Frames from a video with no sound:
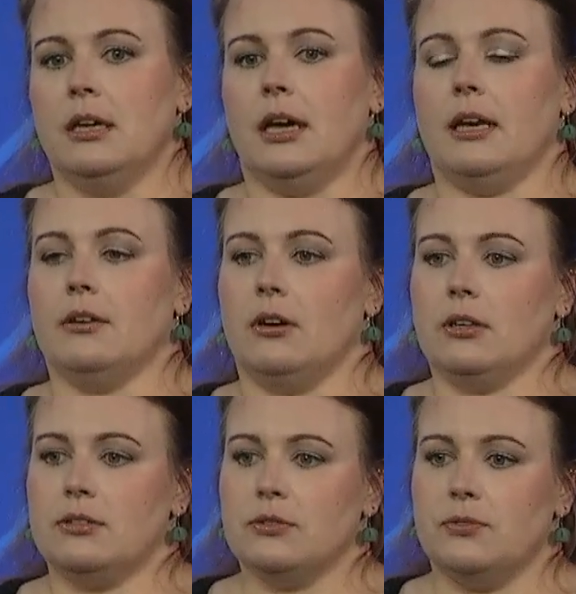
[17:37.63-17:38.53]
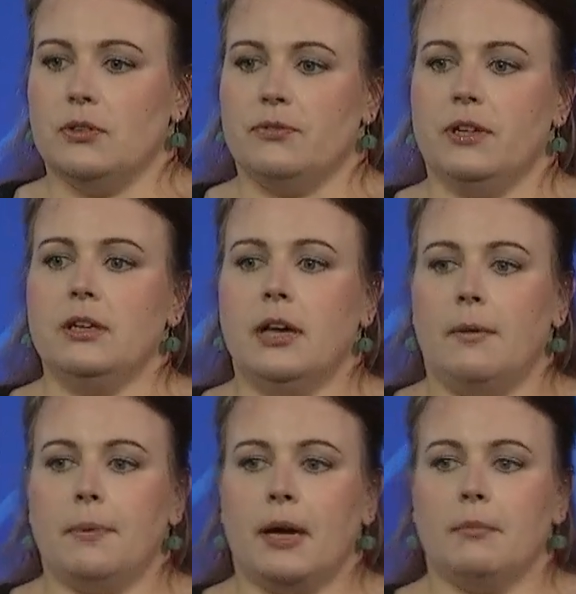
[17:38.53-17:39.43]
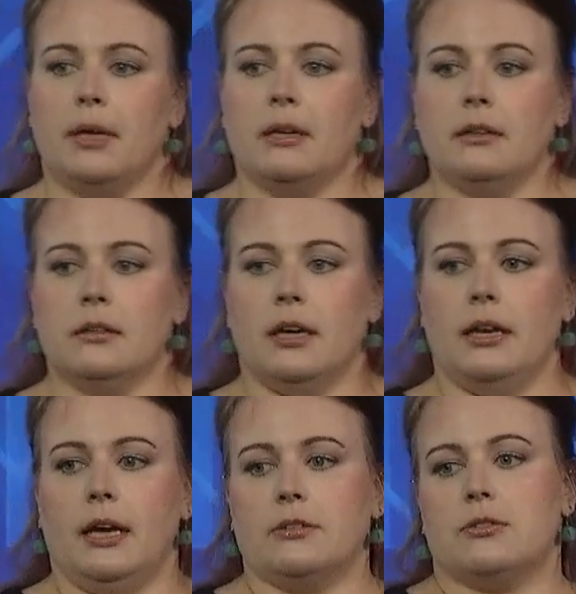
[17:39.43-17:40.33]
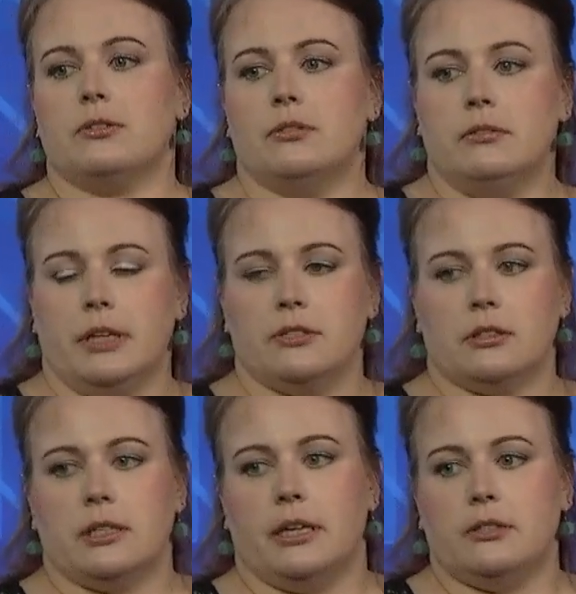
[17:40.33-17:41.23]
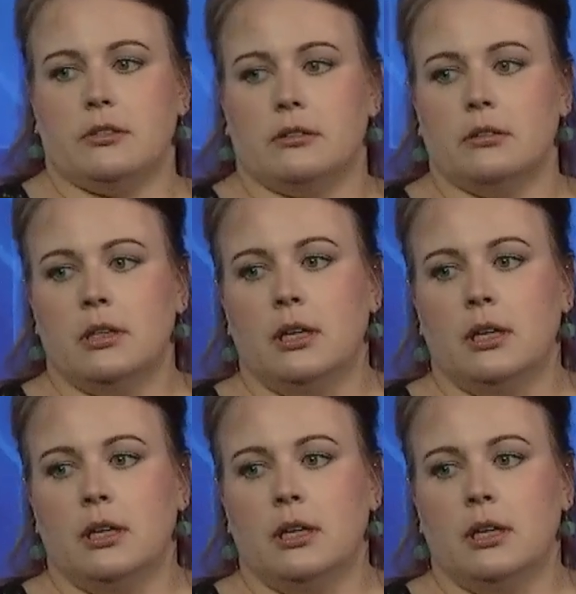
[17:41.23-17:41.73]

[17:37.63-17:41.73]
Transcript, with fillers: and in order to fulfill upcoming and actual legislation